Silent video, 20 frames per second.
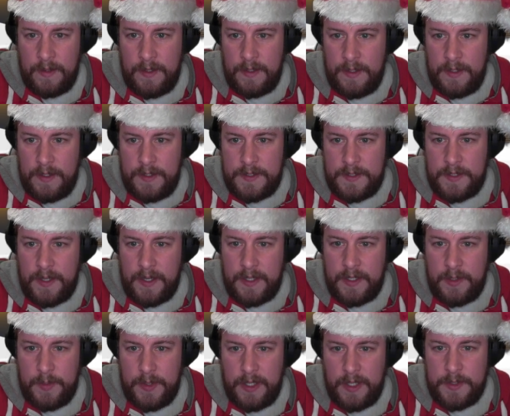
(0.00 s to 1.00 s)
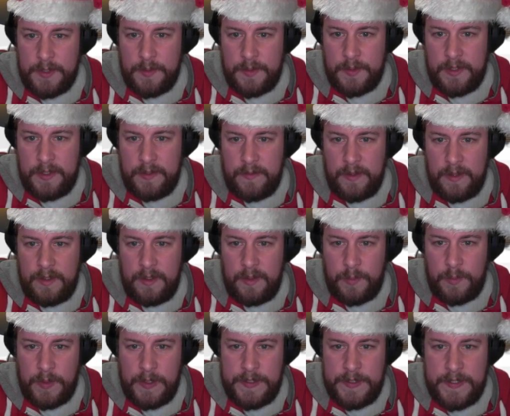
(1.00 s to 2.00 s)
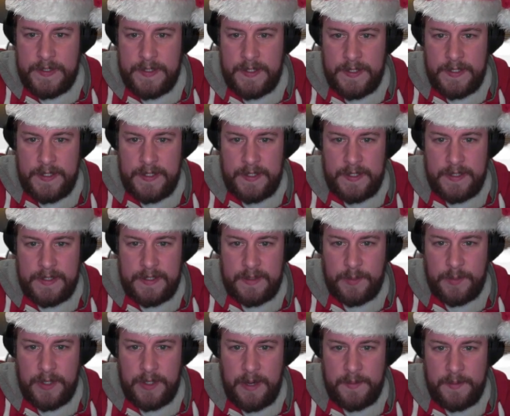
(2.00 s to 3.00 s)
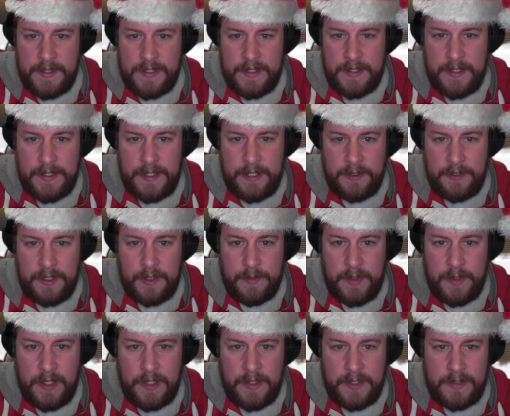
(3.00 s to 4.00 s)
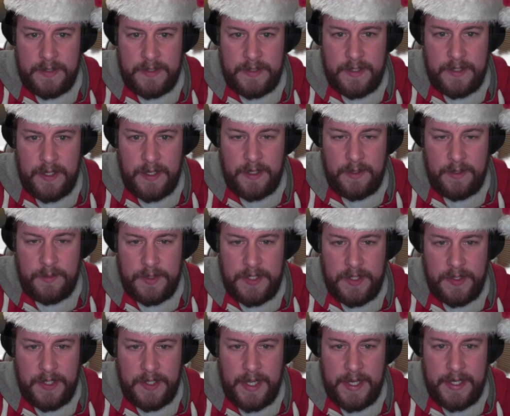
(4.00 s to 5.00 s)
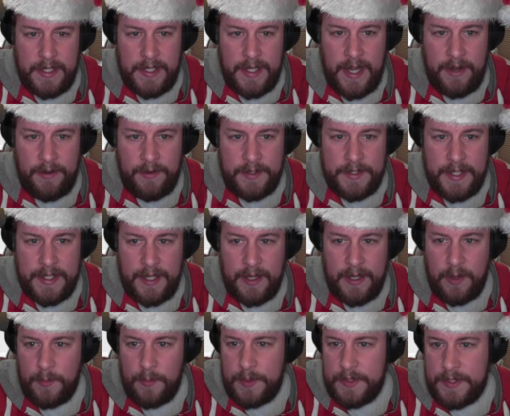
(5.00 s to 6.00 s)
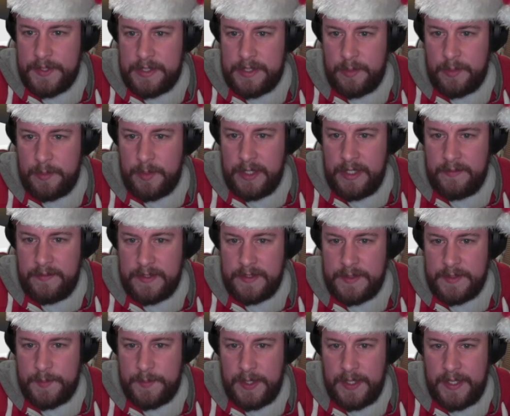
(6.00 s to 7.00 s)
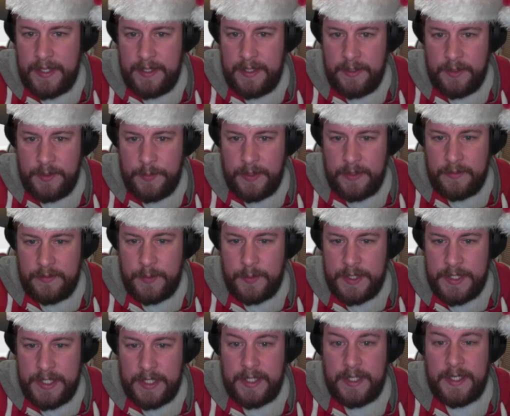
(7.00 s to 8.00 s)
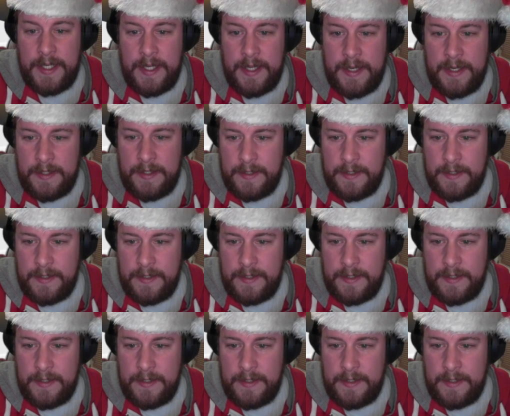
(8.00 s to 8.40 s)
So yeah, here we go. So we've given the process ID as the parameter and the kill command. We don't get any error as the output, so we believe it has been killed, but if we check again,